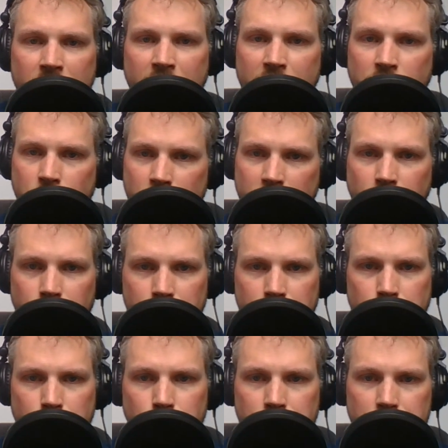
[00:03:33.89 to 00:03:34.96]
and looking for
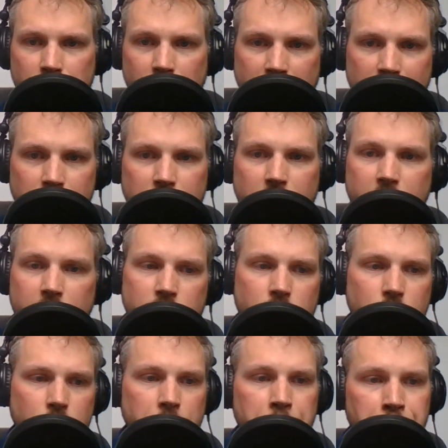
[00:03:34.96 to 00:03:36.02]
schools that I could get
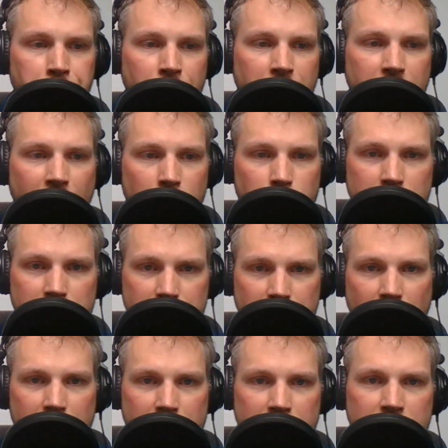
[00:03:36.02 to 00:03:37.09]
into, that we
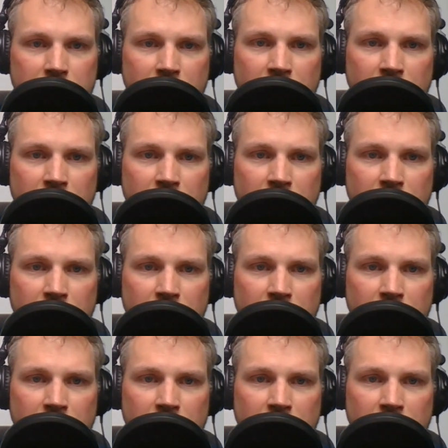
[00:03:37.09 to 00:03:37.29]
decided